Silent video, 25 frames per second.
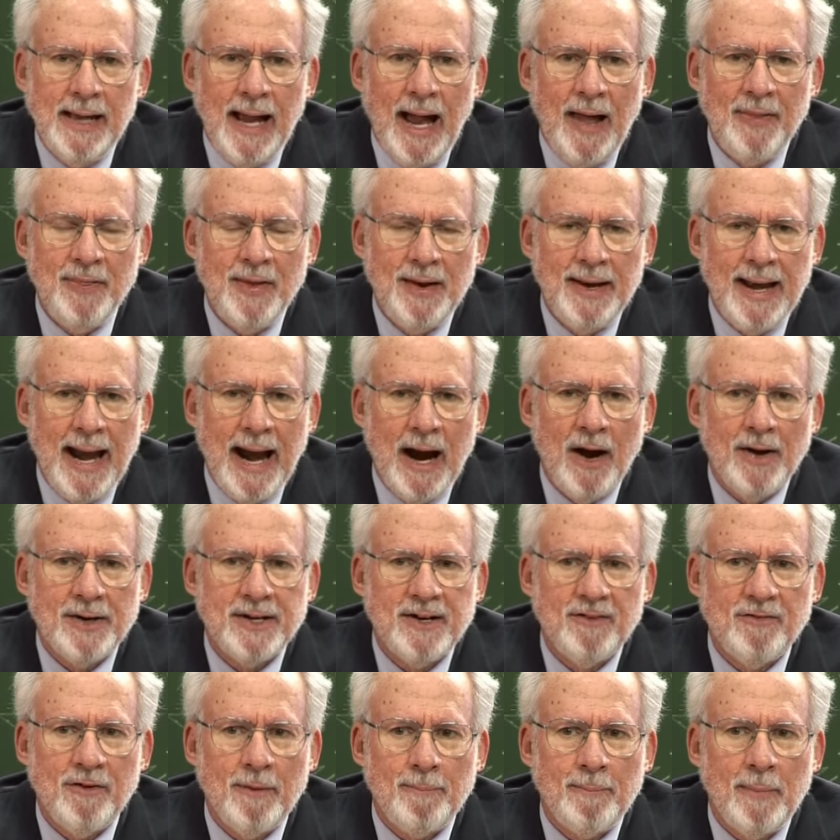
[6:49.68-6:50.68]
and the
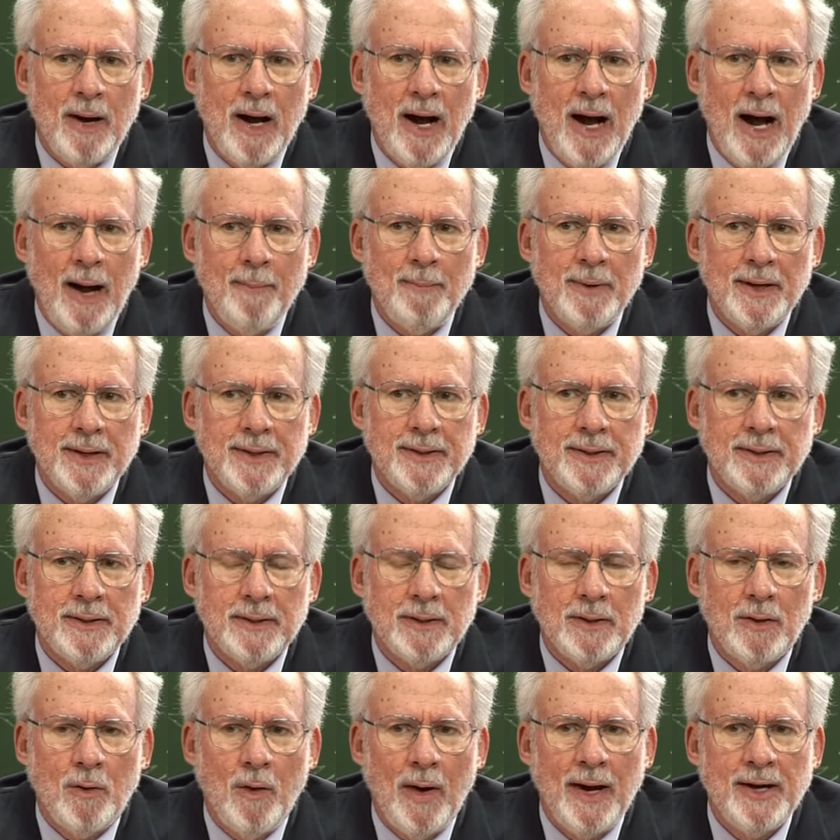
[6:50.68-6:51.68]
narrative of Muhammad
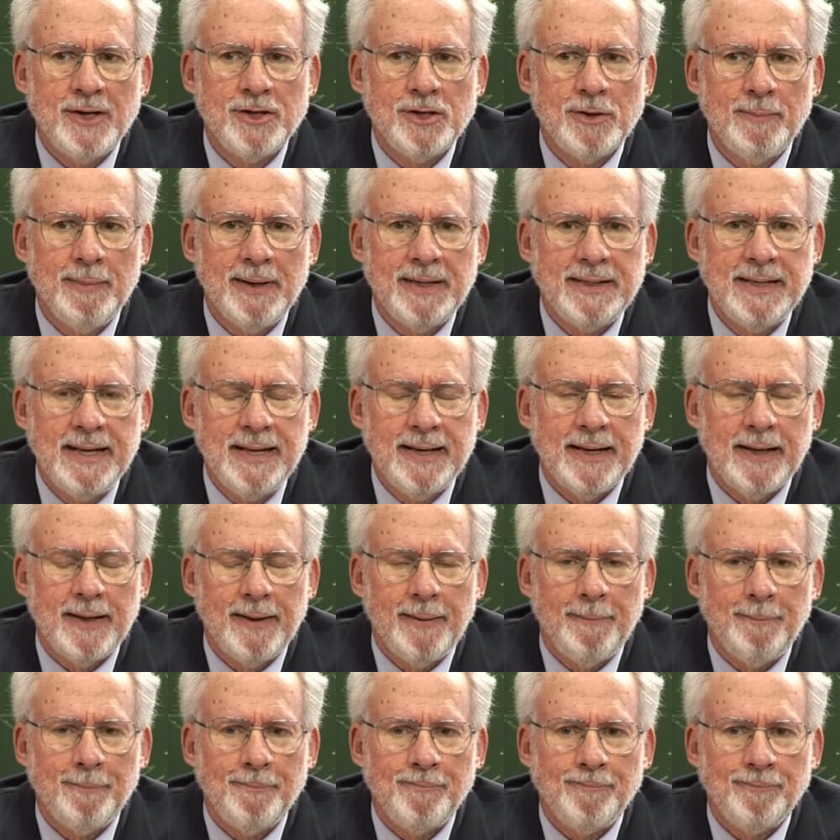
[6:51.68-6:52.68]
going to
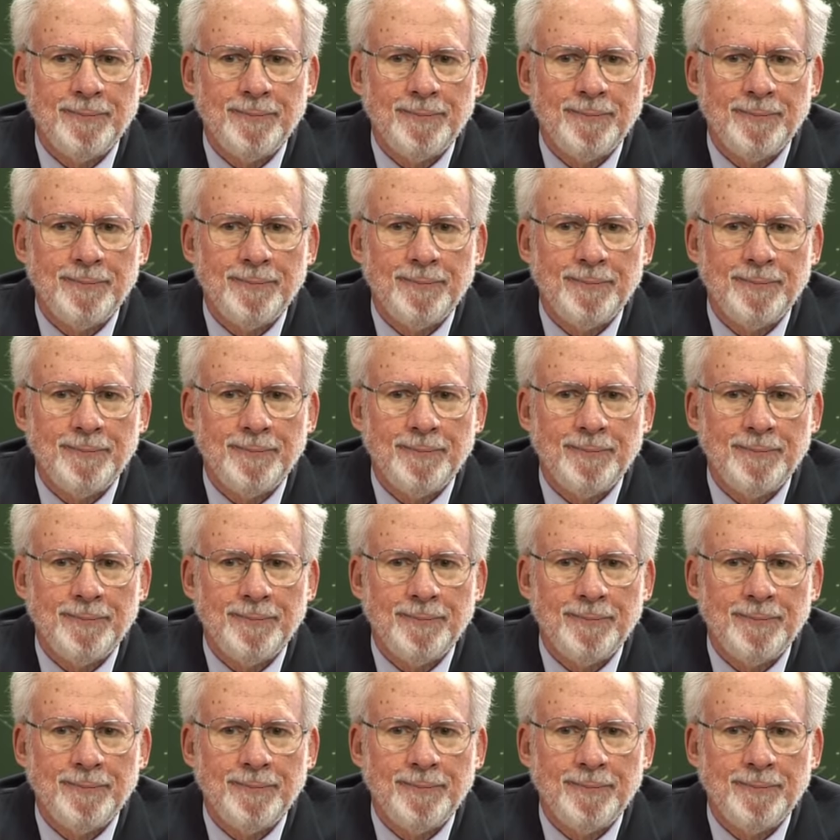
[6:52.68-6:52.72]
Medina,